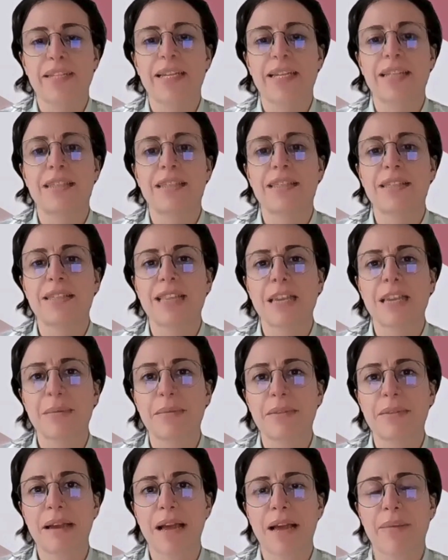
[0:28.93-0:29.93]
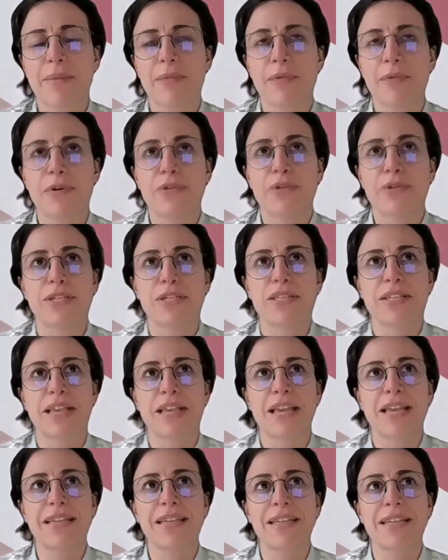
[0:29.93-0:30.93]
But at the same time, what you are
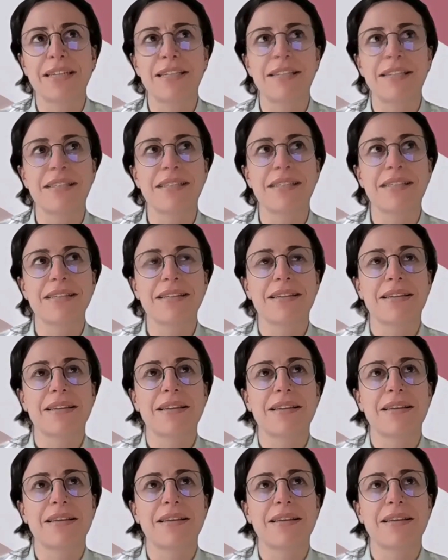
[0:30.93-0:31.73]
saying is